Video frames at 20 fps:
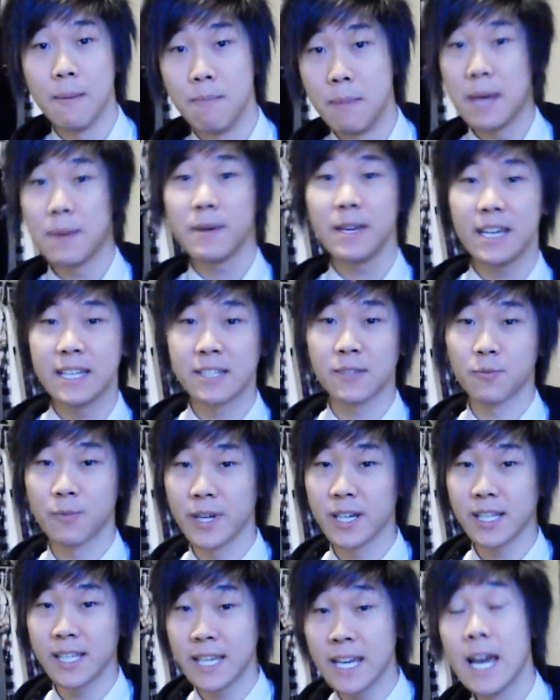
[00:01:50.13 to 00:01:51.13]
Maybe it's
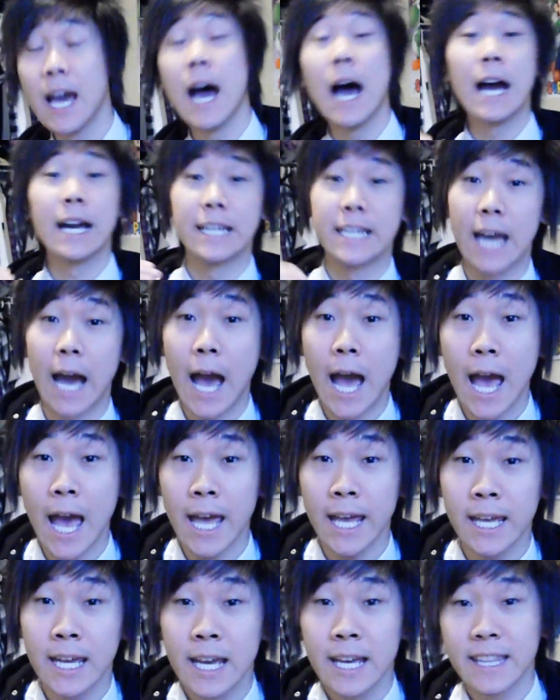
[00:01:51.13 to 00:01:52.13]
really a
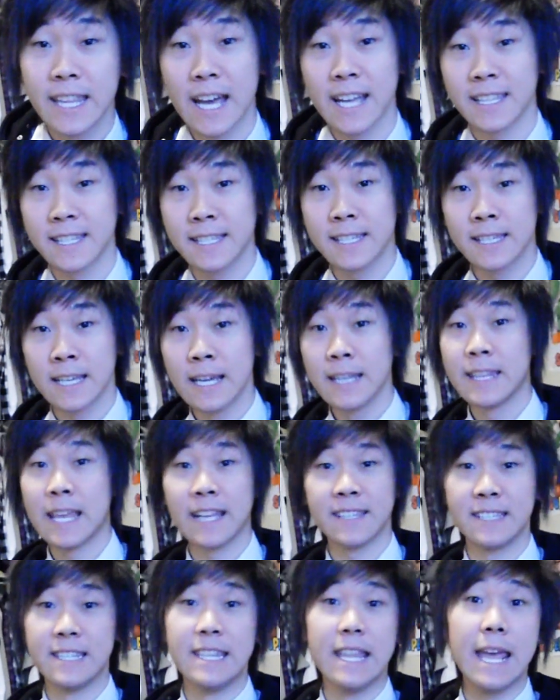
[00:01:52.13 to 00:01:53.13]
guy that's
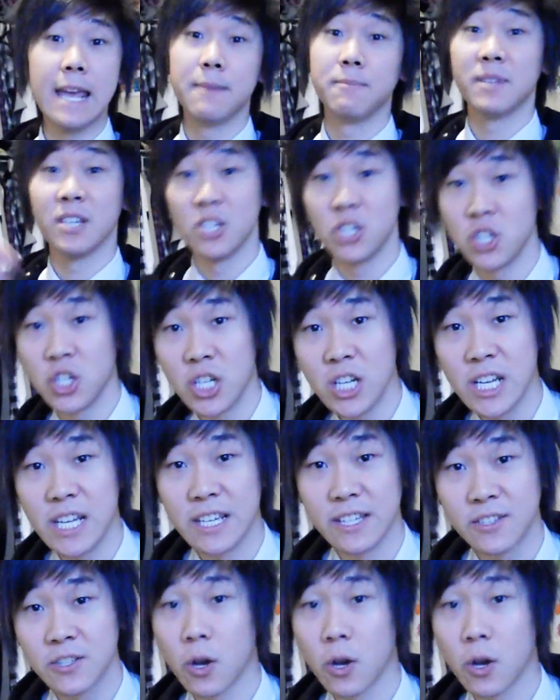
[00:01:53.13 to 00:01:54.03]
that's named She.